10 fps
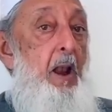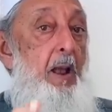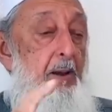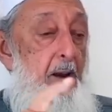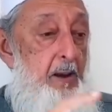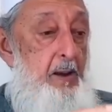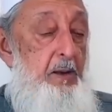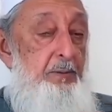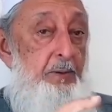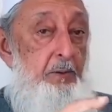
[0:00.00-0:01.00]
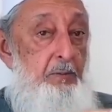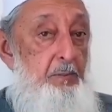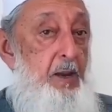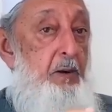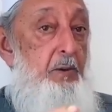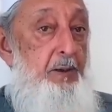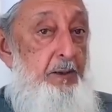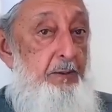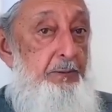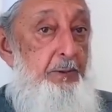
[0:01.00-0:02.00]
and I ask it of my
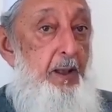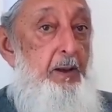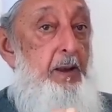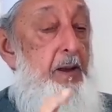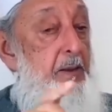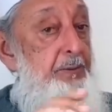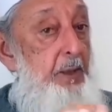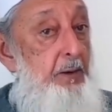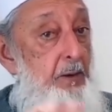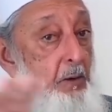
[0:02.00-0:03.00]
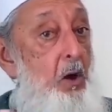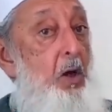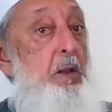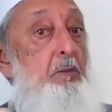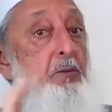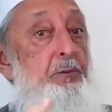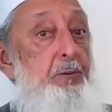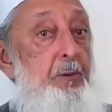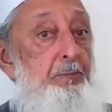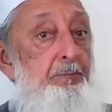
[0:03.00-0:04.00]
critics, and I ask it of all
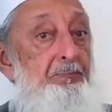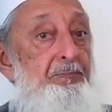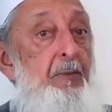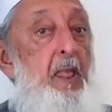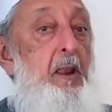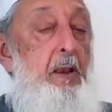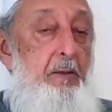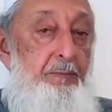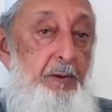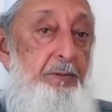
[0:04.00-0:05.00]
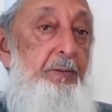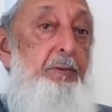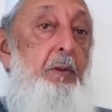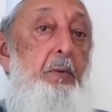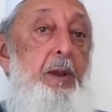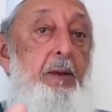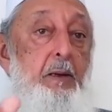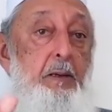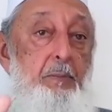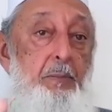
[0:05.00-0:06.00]
Muslims. If this is the way
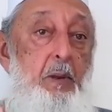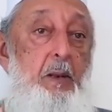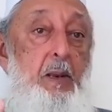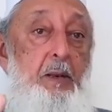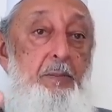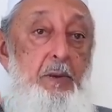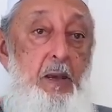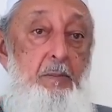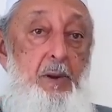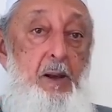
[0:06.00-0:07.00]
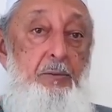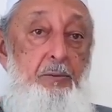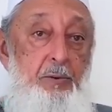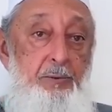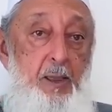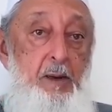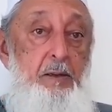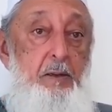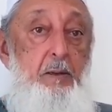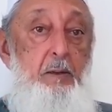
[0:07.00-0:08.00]
that Abdullah ibn Abbas
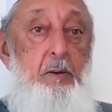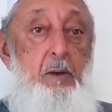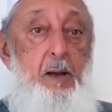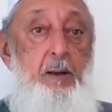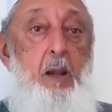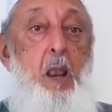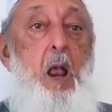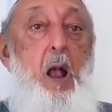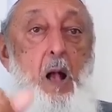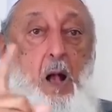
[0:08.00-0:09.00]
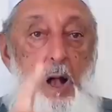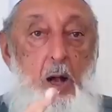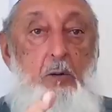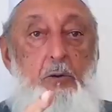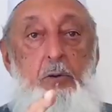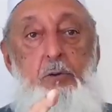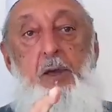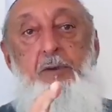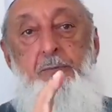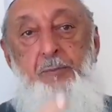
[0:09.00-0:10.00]
recited the Quran, how do you
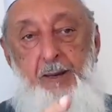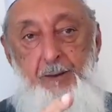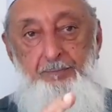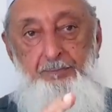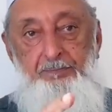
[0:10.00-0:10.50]
explain